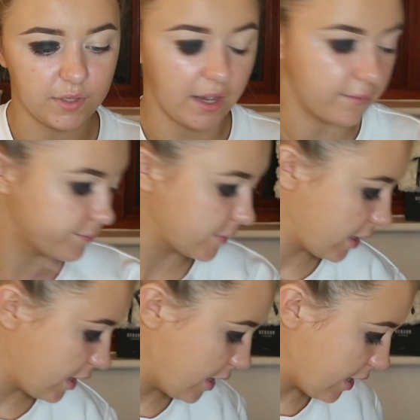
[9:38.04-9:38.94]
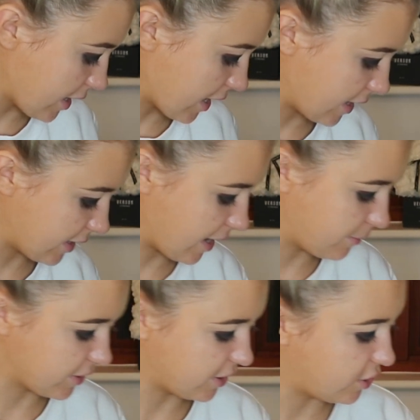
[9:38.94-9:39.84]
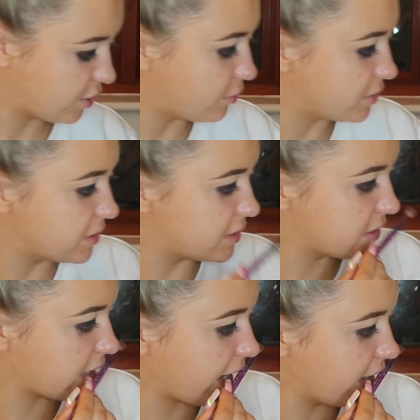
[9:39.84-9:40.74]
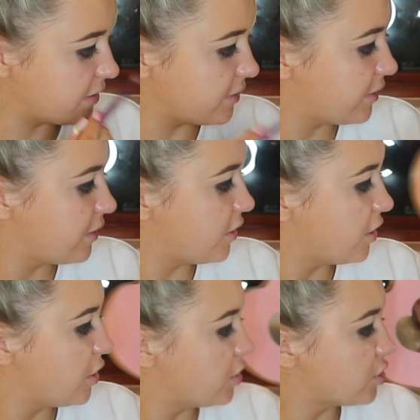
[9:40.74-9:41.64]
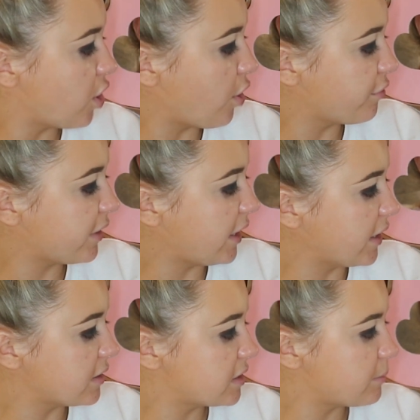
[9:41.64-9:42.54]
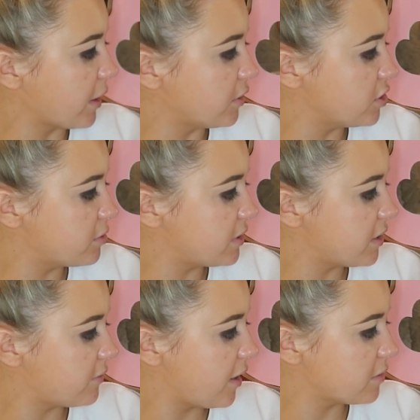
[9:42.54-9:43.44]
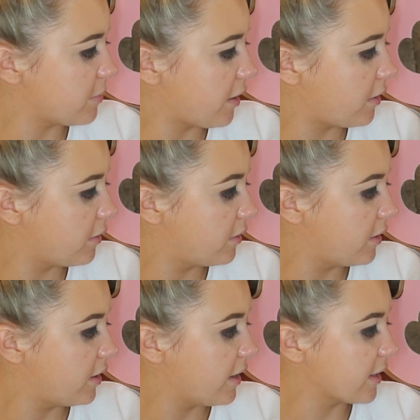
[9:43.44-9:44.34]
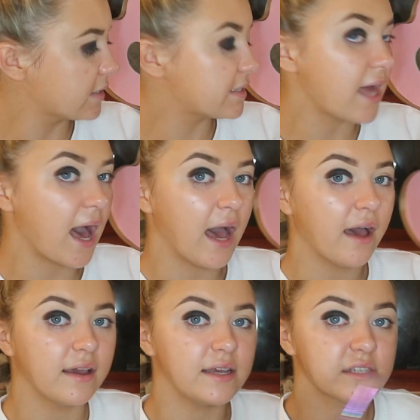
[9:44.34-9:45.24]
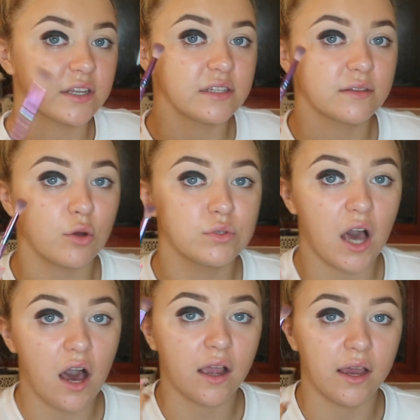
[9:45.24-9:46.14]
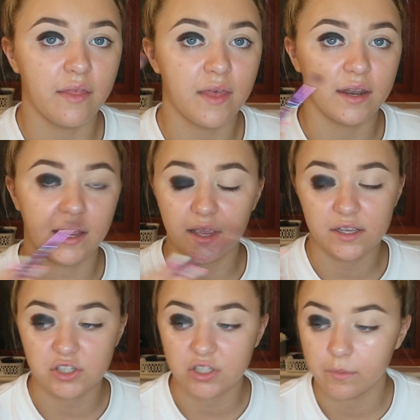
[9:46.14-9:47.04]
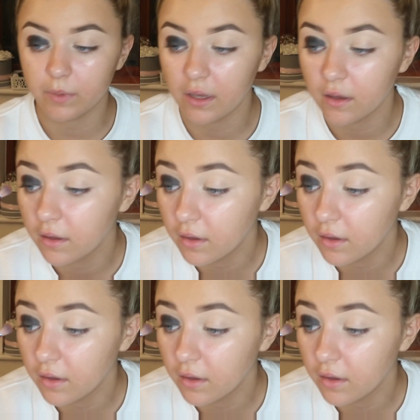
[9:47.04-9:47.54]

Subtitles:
Yeah, and I'm gonna use instead toffee sponge. Let me see if that's better, because that is gonna go darker and then like it's just gonna be